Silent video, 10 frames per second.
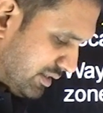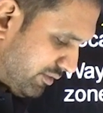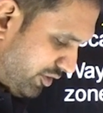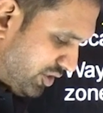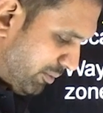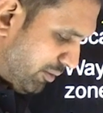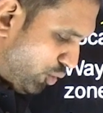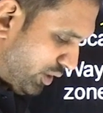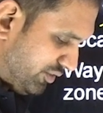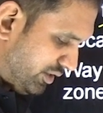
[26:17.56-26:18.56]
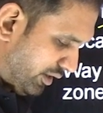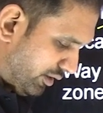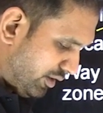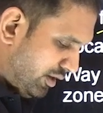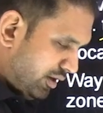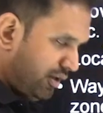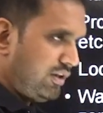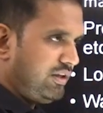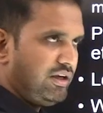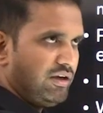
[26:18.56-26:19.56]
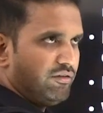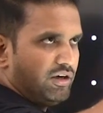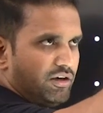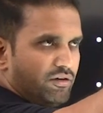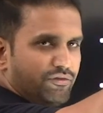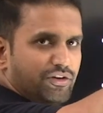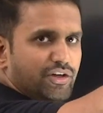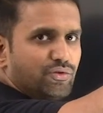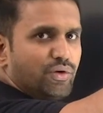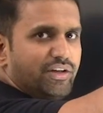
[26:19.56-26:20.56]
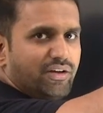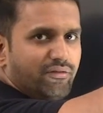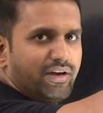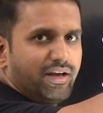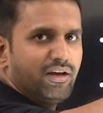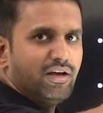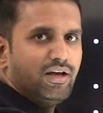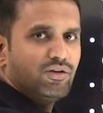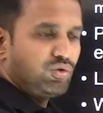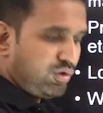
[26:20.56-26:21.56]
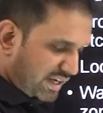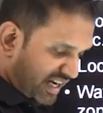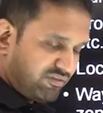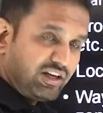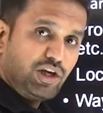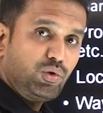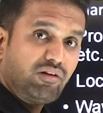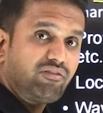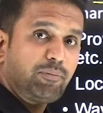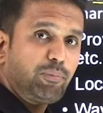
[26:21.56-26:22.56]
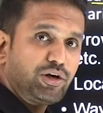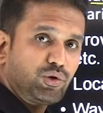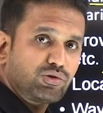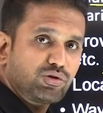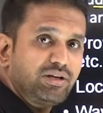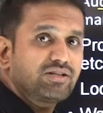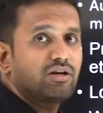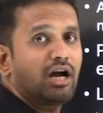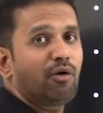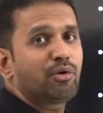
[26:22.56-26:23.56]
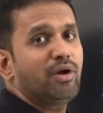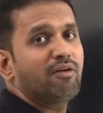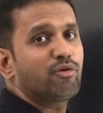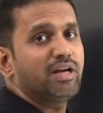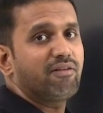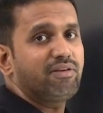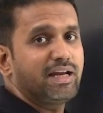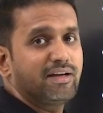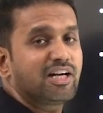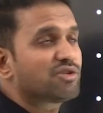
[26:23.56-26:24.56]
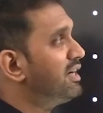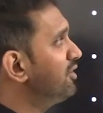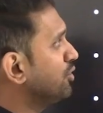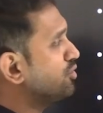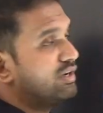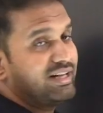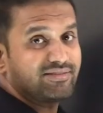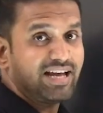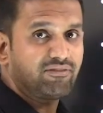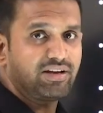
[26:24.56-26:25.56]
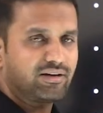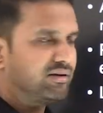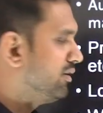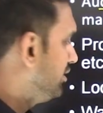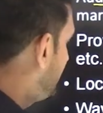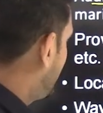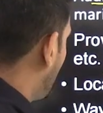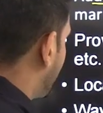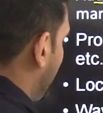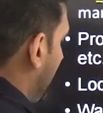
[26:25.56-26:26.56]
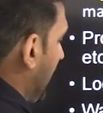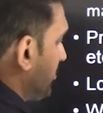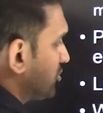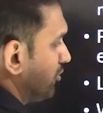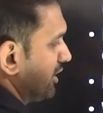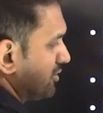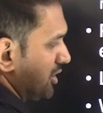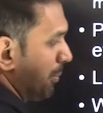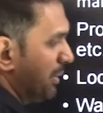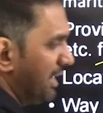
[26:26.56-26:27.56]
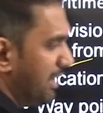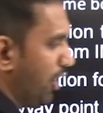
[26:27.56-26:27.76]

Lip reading: fisherman boat is here, the fishing zone is somewhere, so it will give the waypoint also, means how you have to navigate. That's why it is also called as Navic. Okay, apps works completely